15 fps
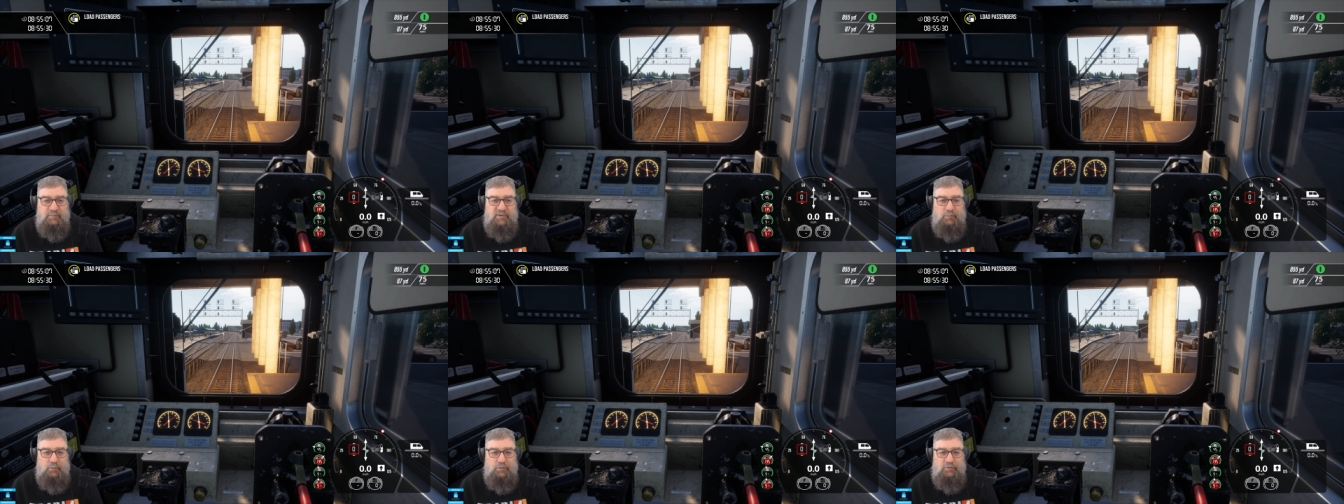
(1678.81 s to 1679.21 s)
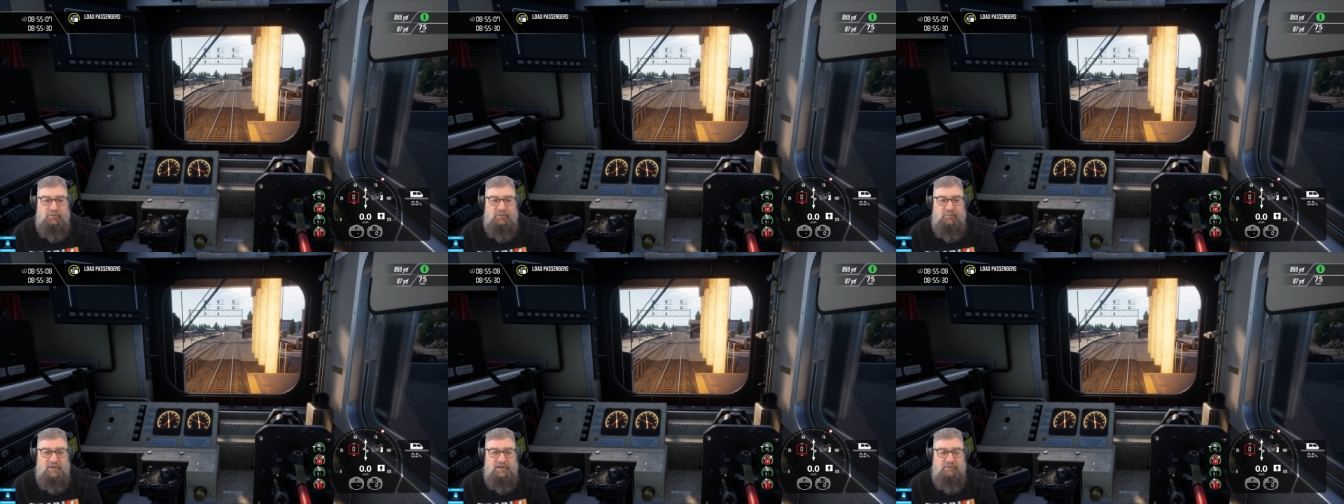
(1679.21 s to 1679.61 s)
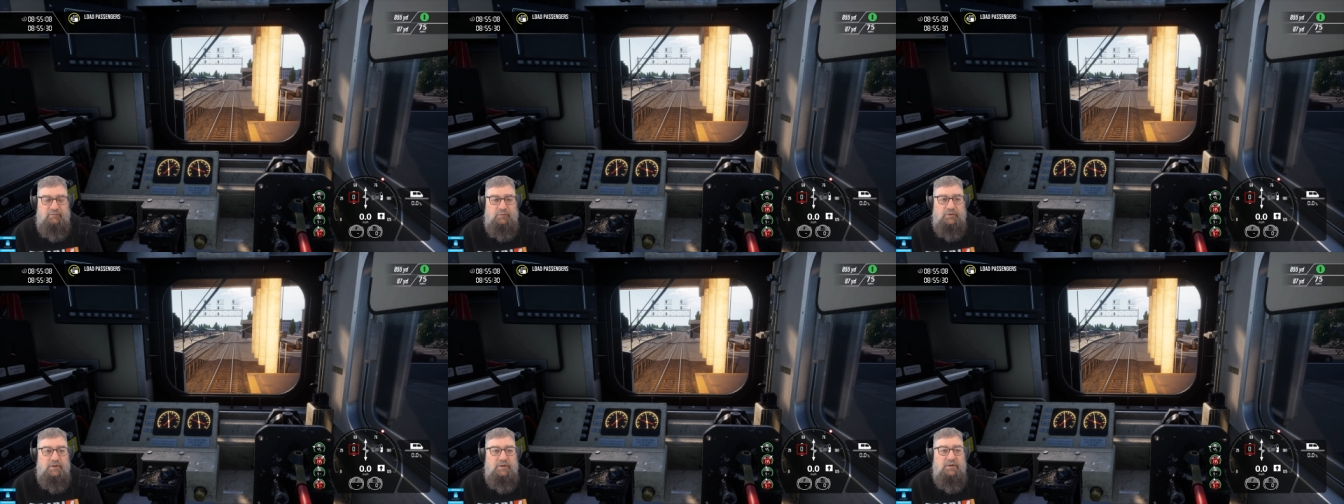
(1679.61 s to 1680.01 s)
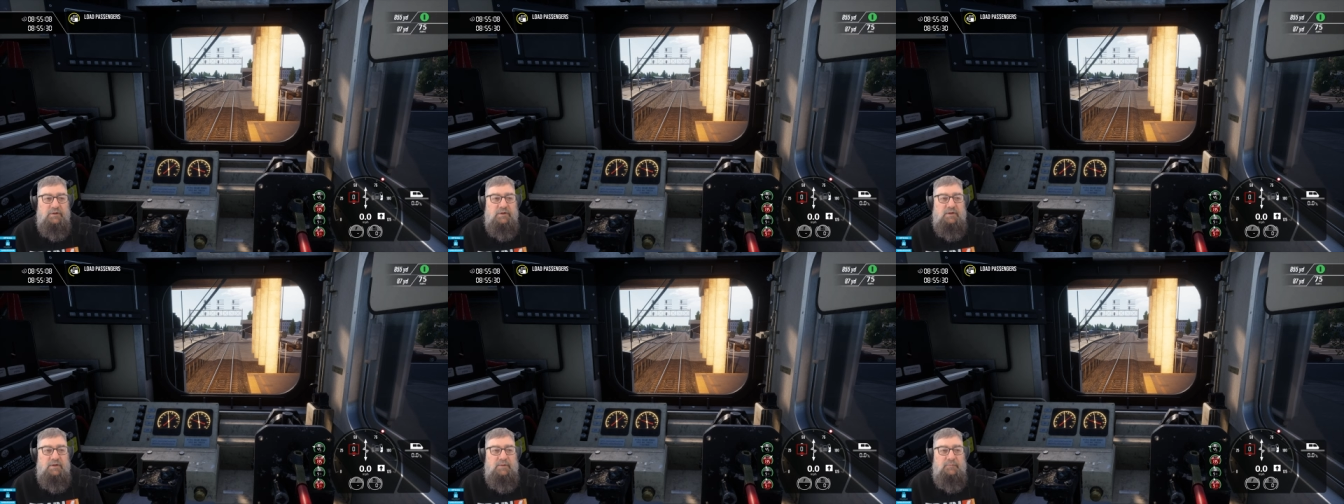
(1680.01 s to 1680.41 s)
be worth the money for you.
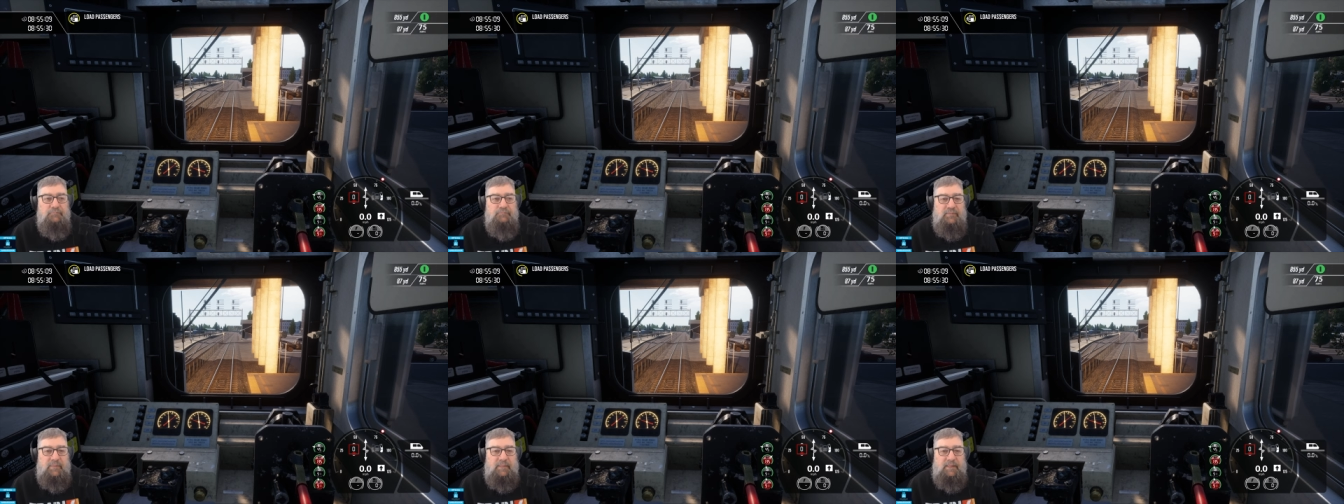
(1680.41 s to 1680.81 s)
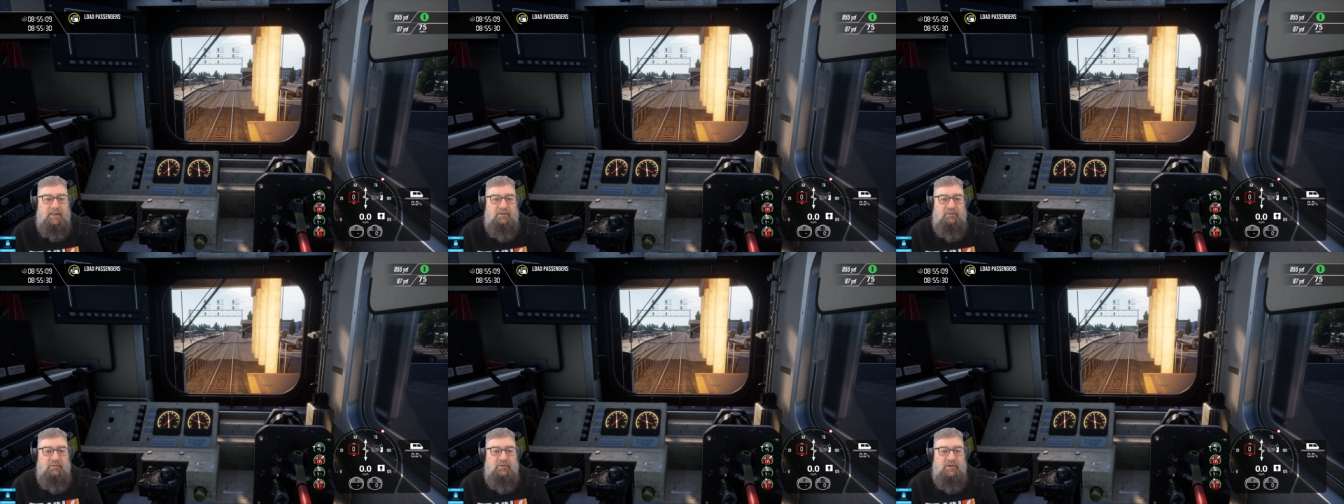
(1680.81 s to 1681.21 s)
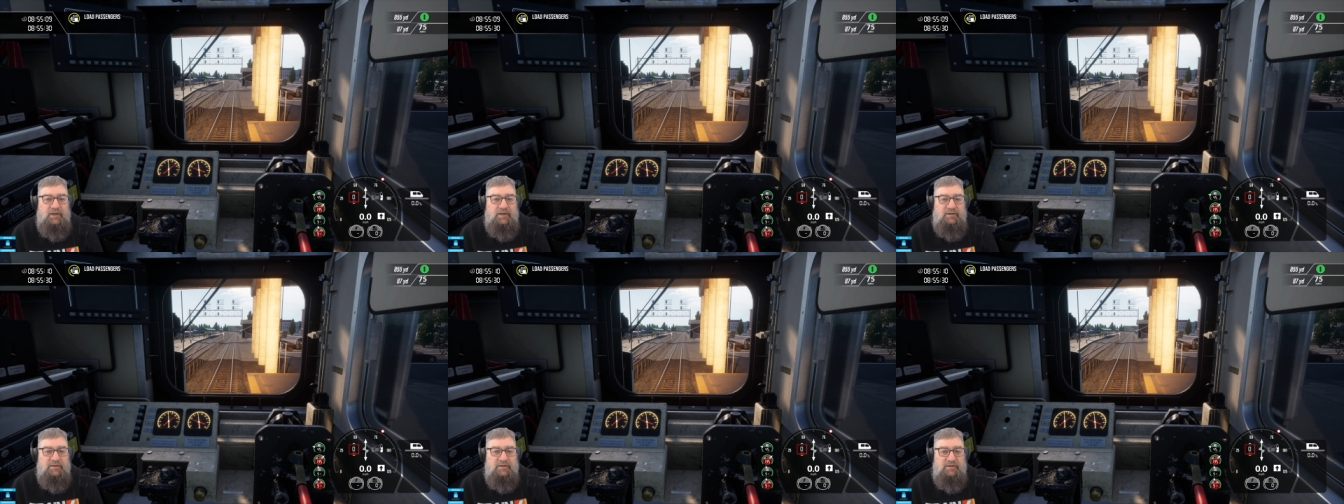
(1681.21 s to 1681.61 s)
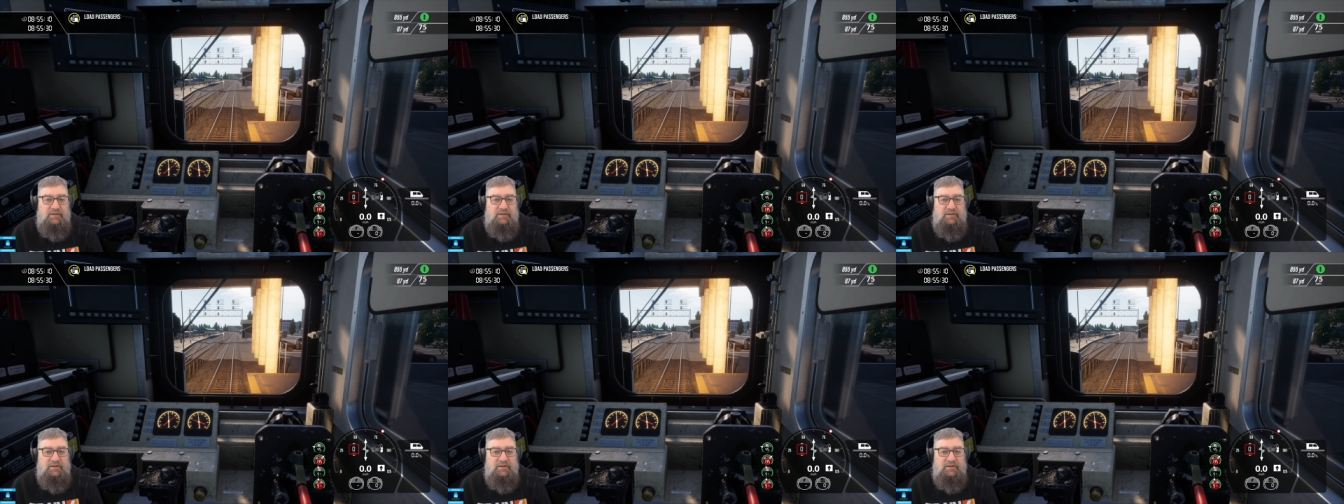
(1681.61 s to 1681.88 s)
Then